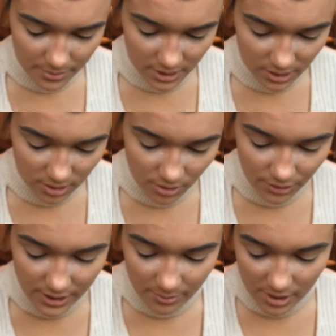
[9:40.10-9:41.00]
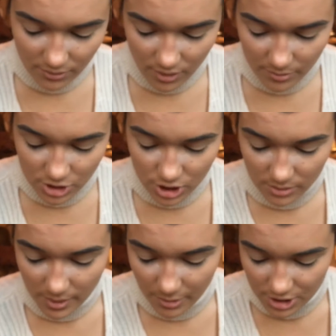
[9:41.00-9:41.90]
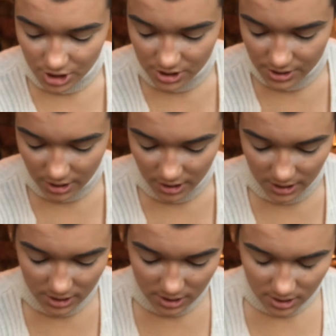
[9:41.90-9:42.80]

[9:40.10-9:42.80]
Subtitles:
big. Hold on, I'm kind of rummaging in my brushes, sorry.